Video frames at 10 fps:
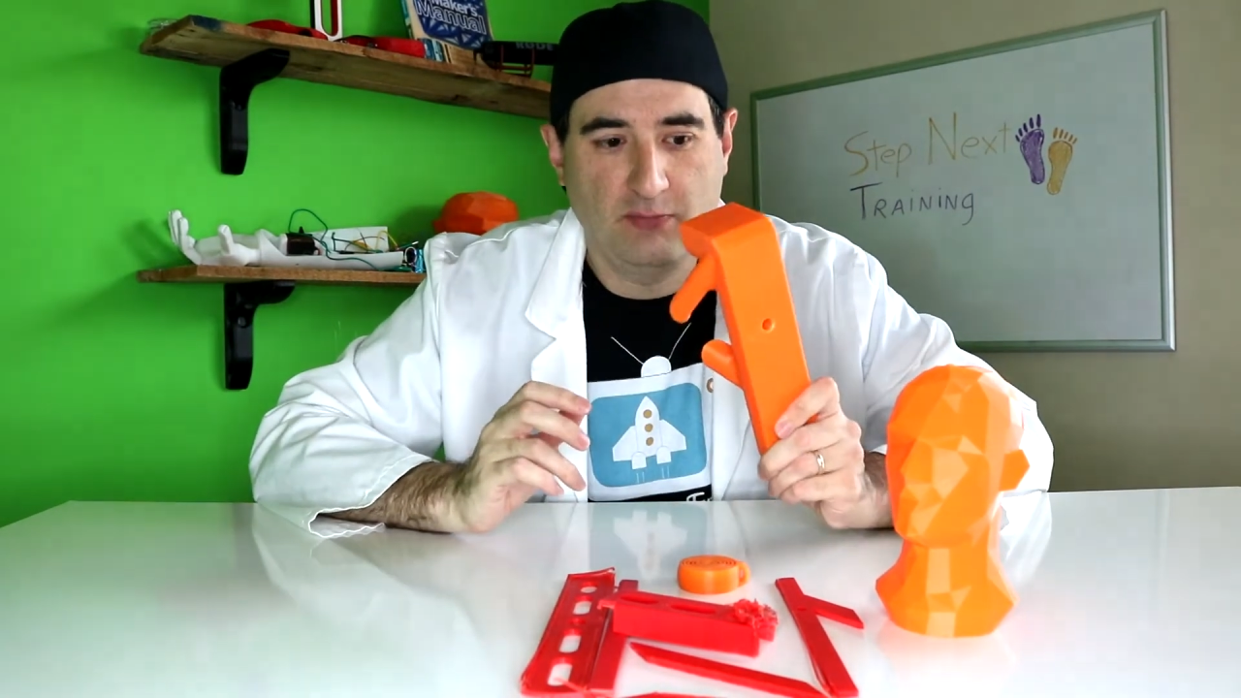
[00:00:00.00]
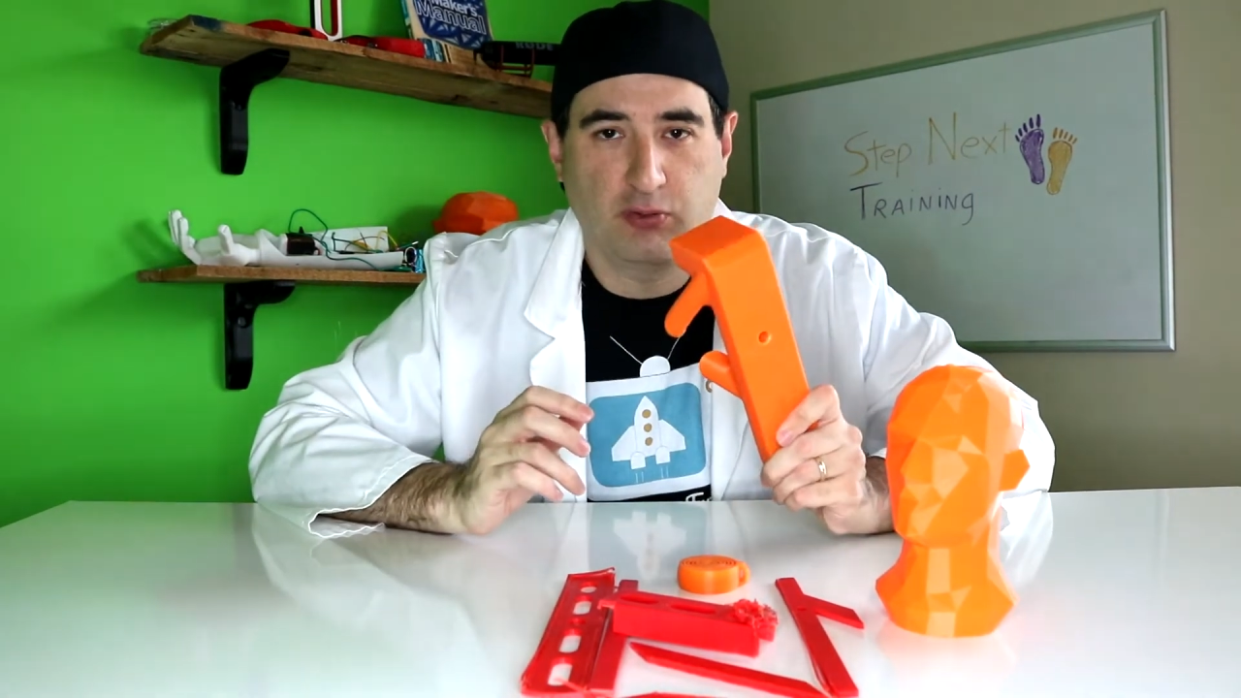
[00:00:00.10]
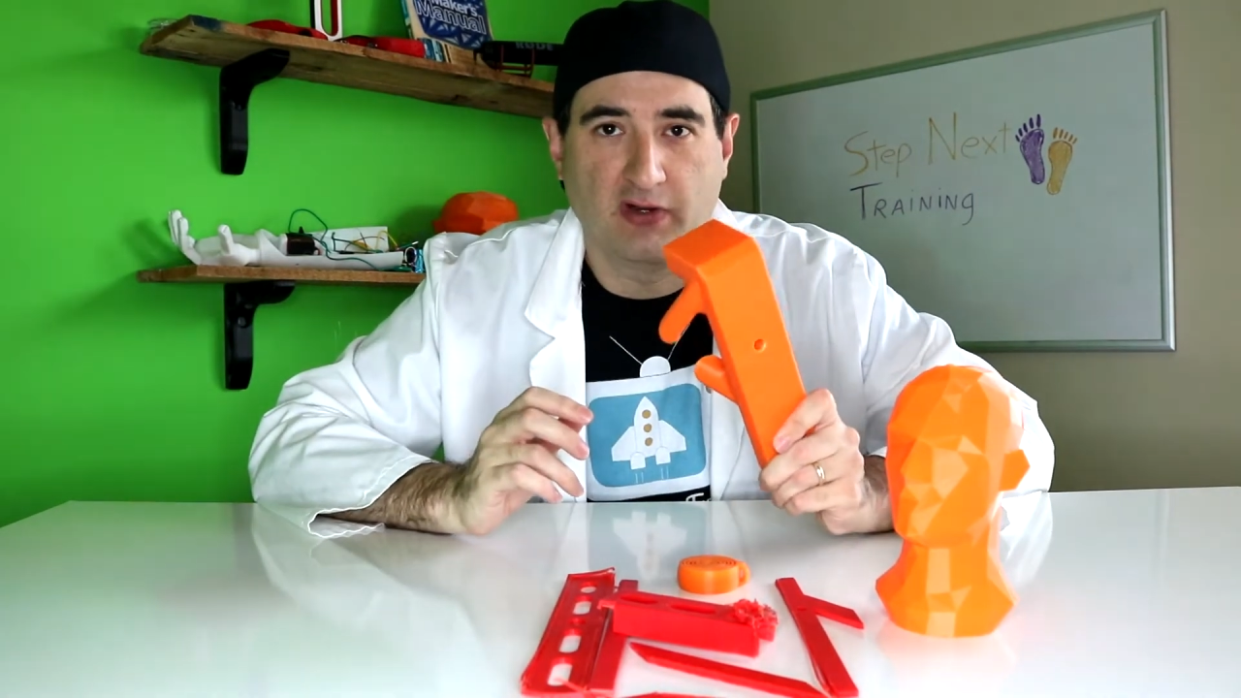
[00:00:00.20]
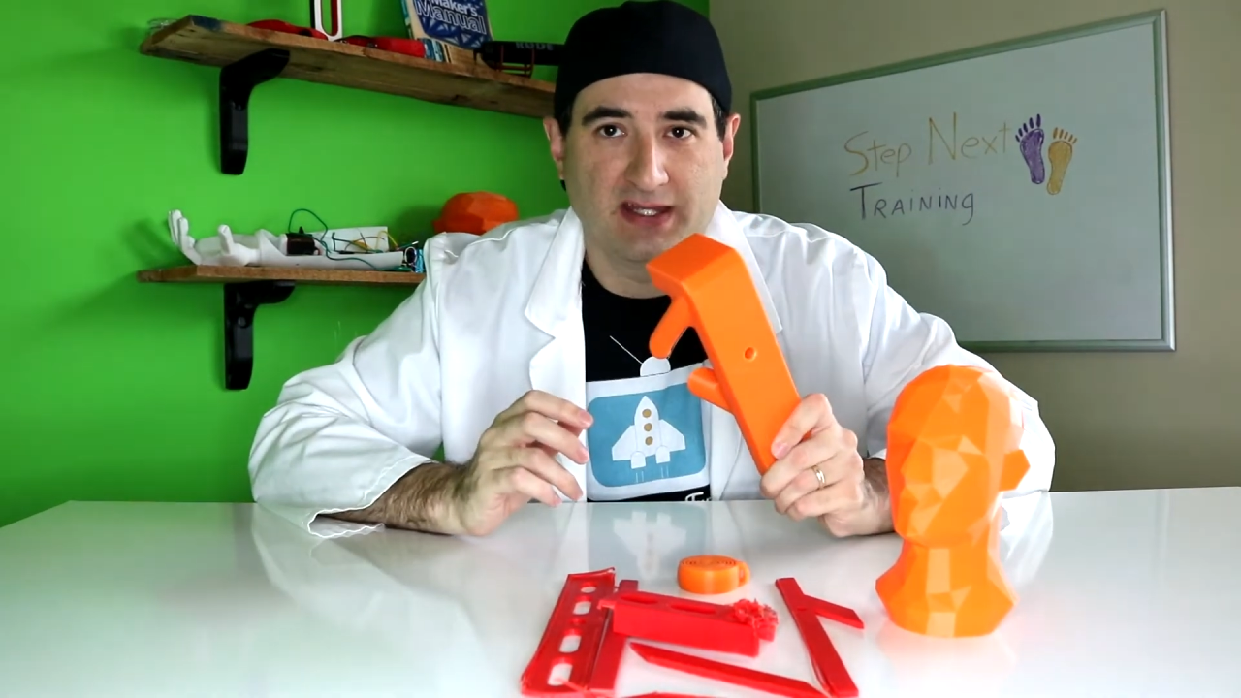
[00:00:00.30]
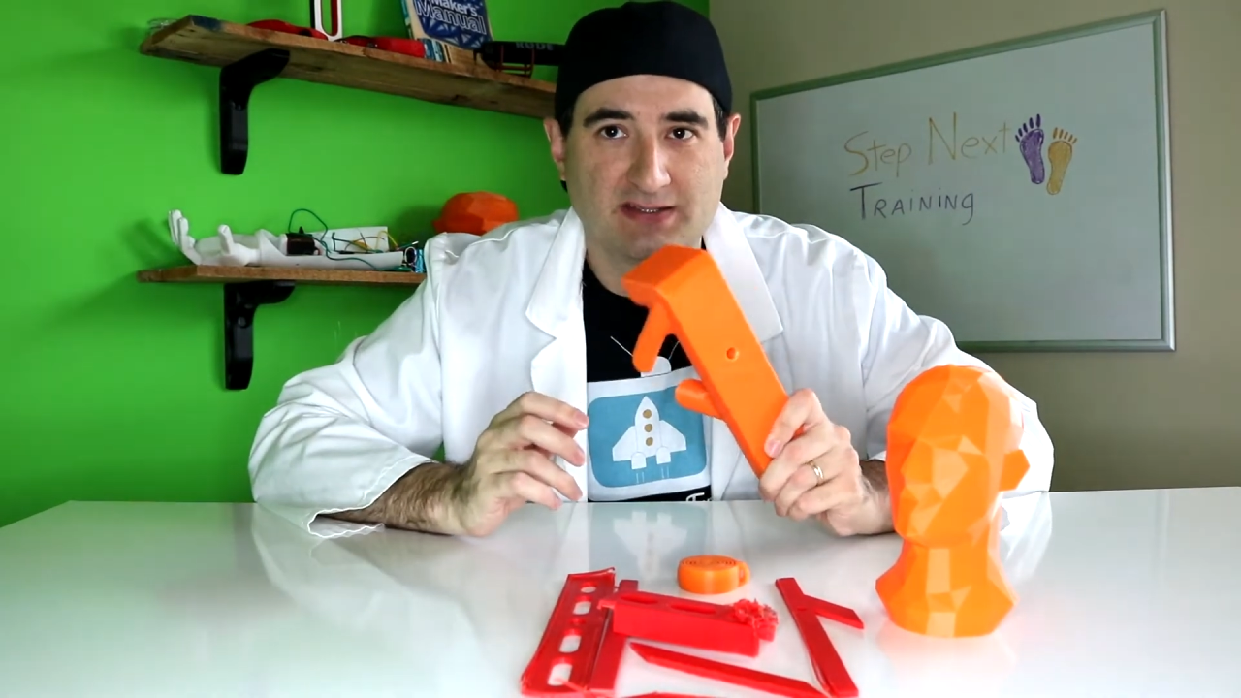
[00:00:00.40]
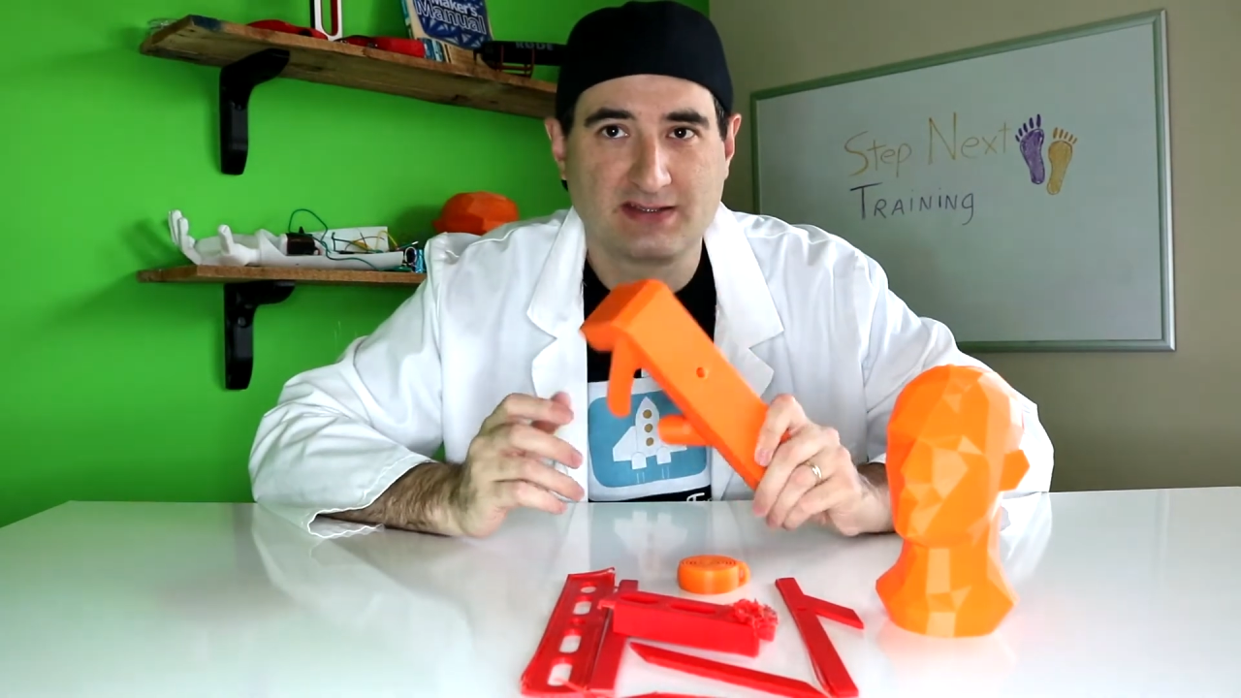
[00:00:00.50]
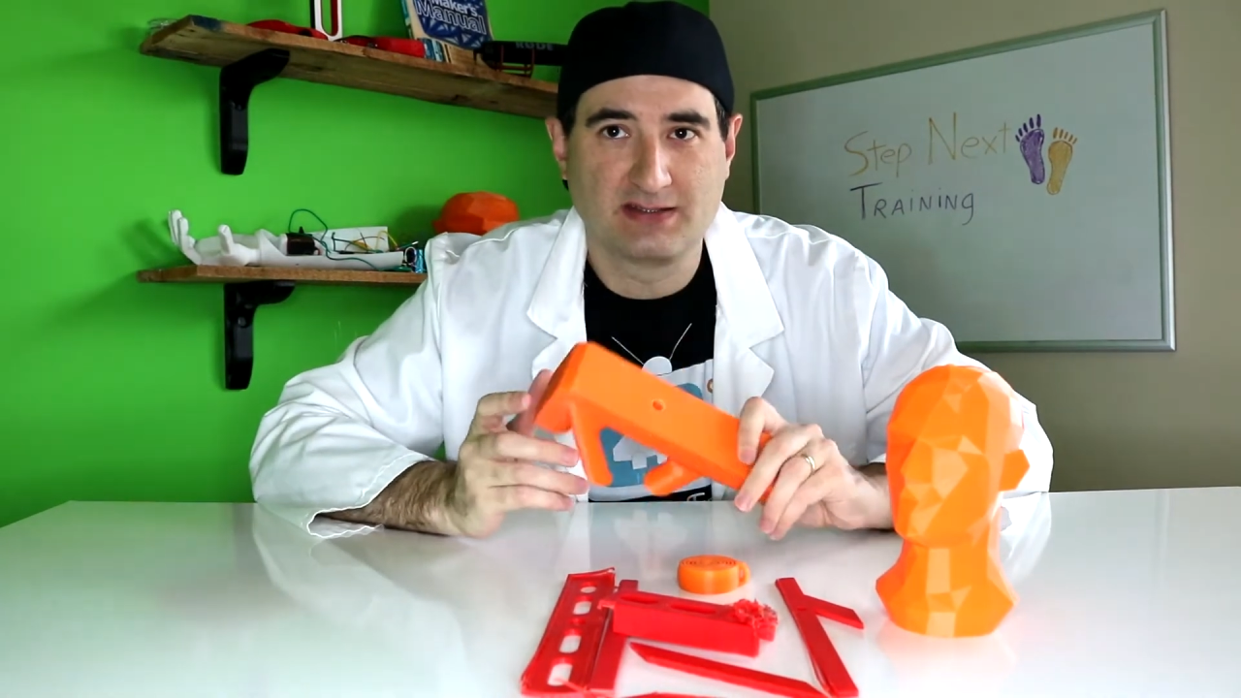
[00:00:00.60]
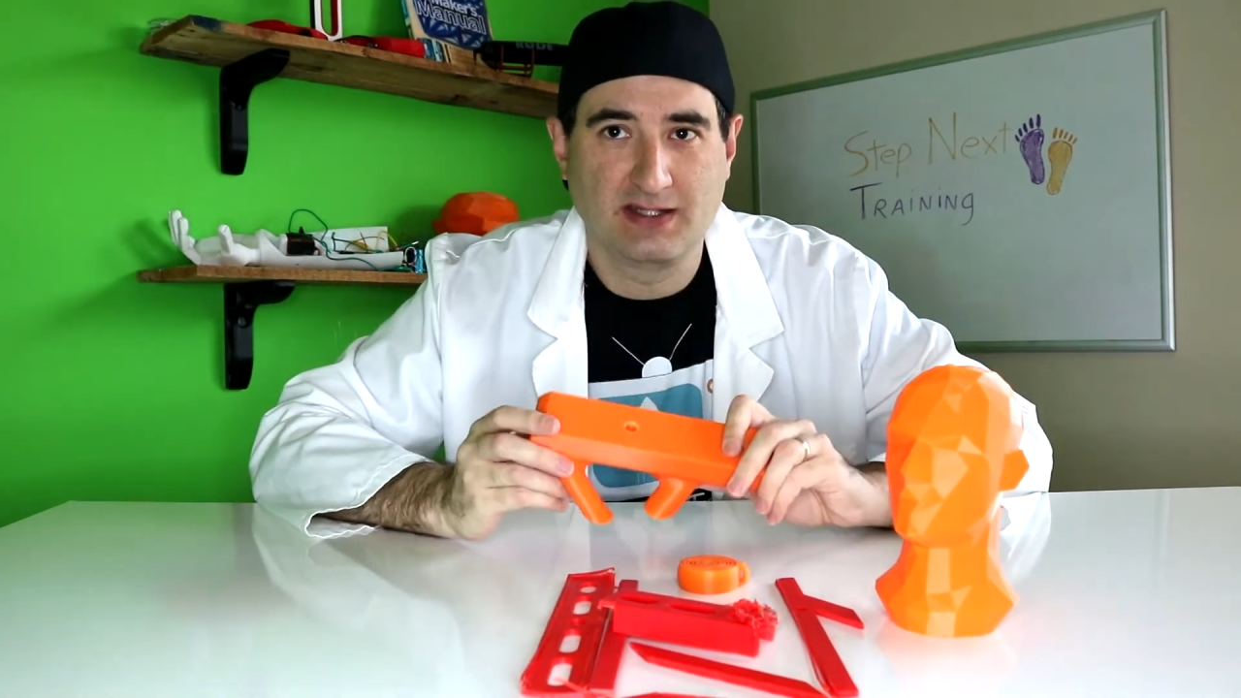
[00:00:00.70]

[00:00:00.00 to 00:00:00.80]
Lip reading: print,